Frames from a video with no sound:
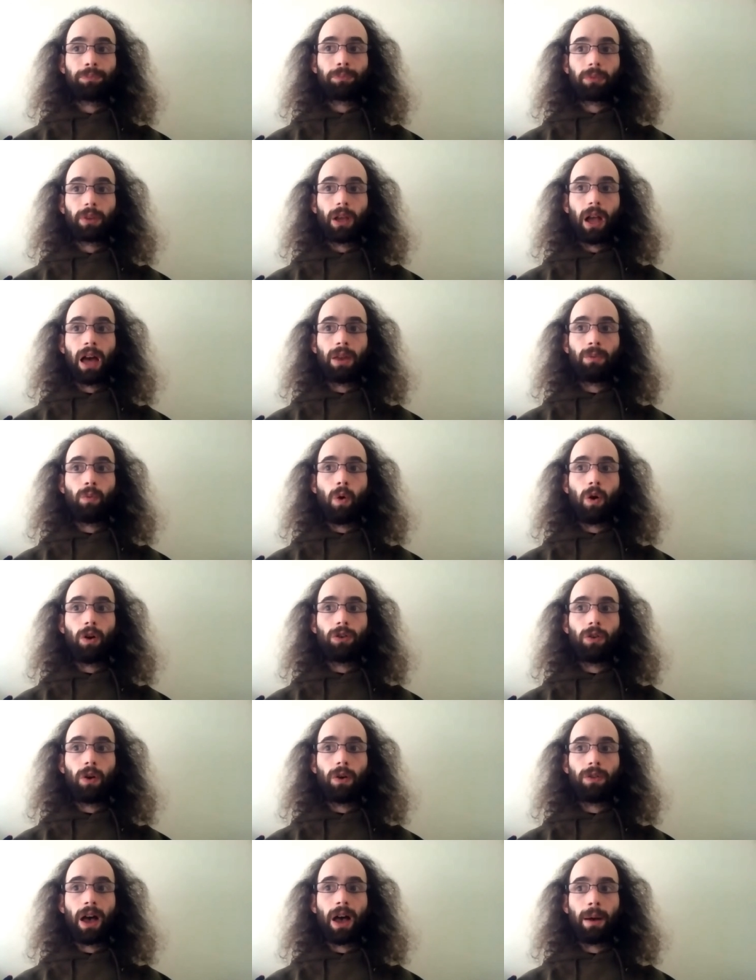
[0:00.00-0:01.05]
And
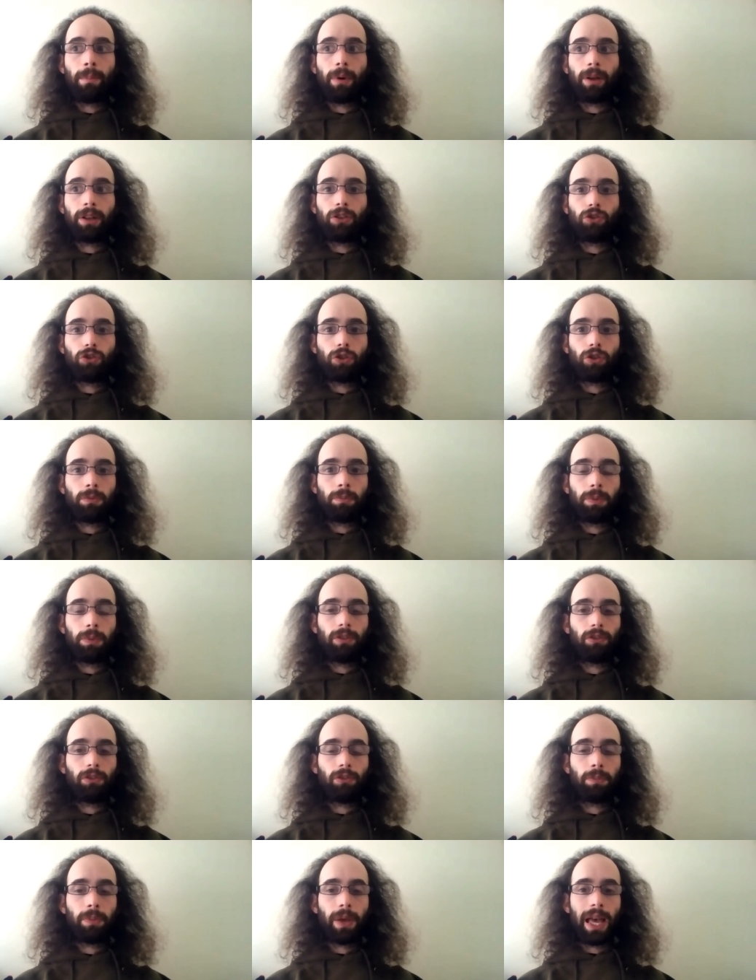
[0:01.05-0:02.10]
whatnot, that money shouldn't be
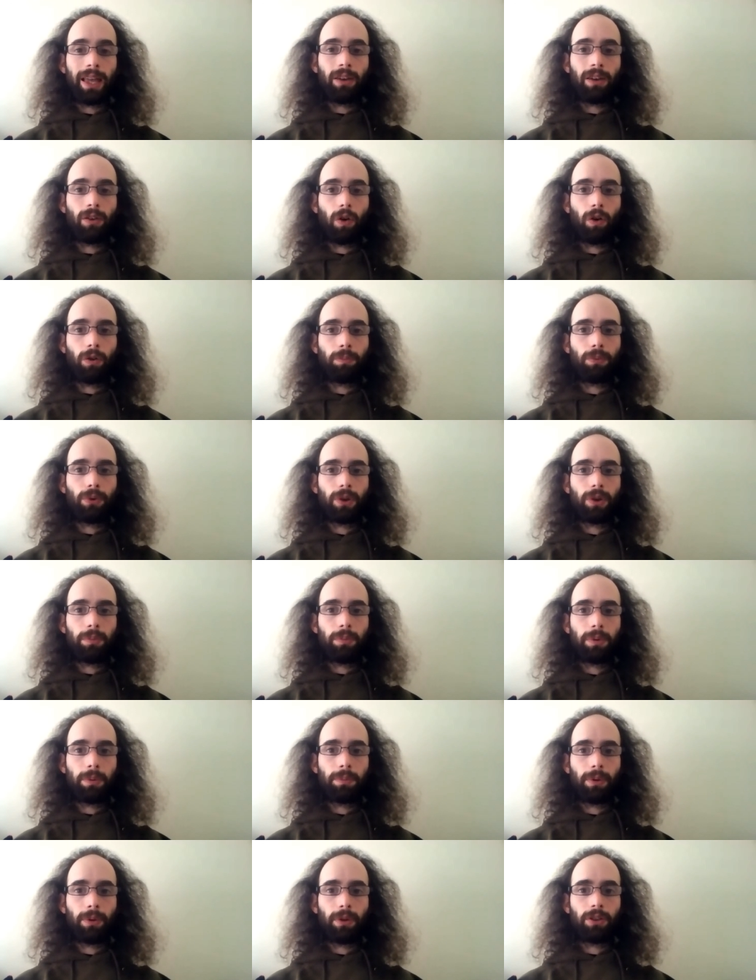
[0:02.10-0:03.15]
spent on putting
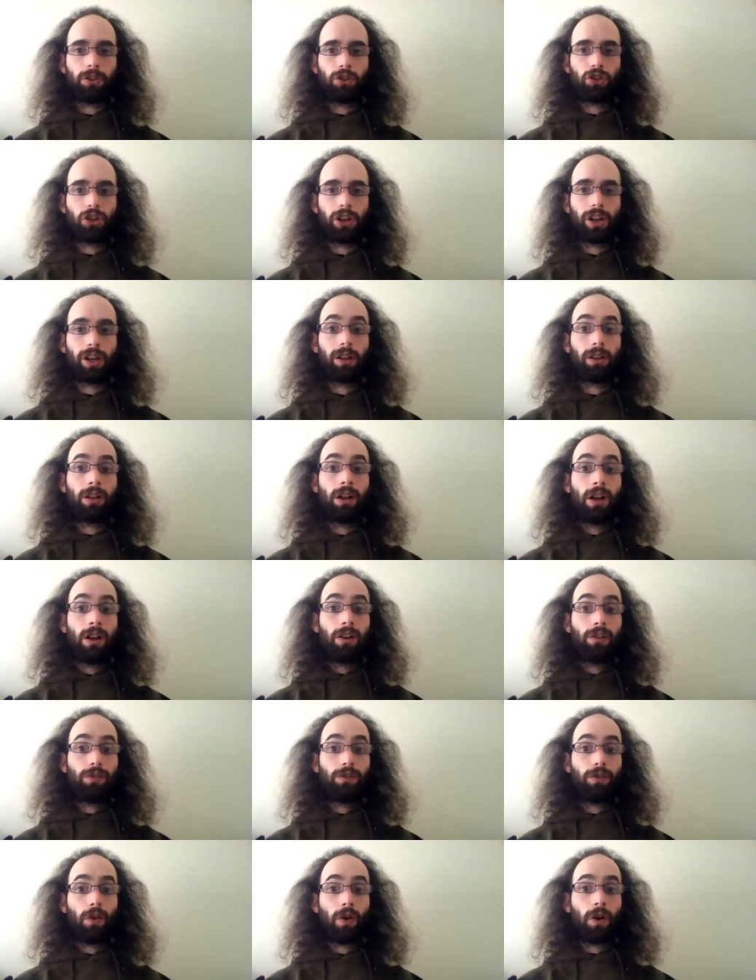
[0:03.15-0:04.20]
people in jail
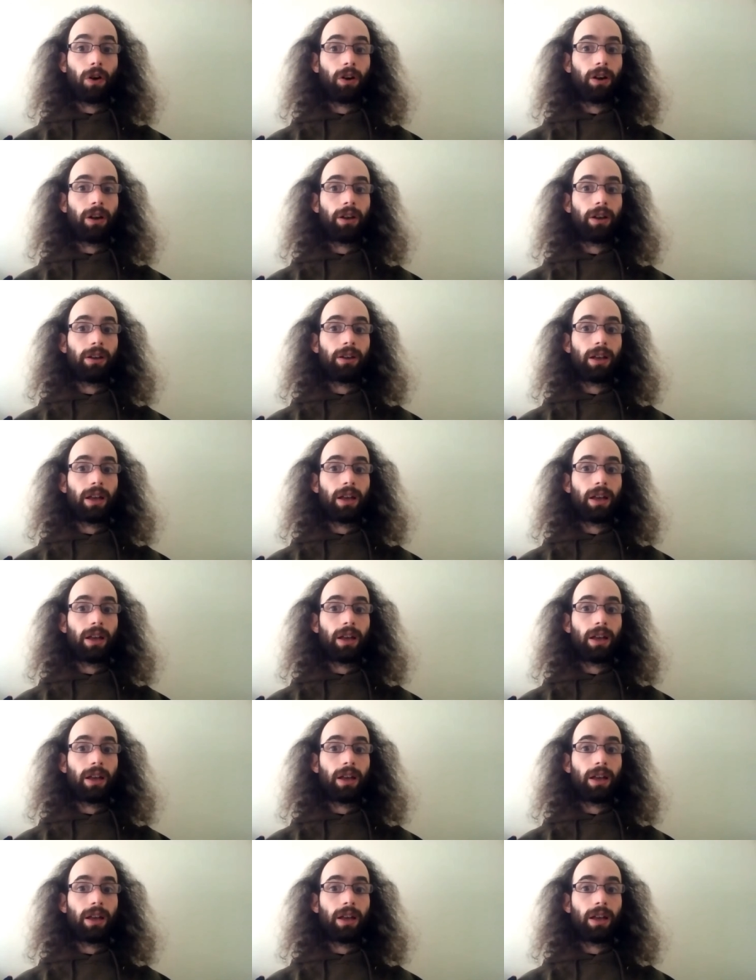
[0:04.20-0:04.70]
for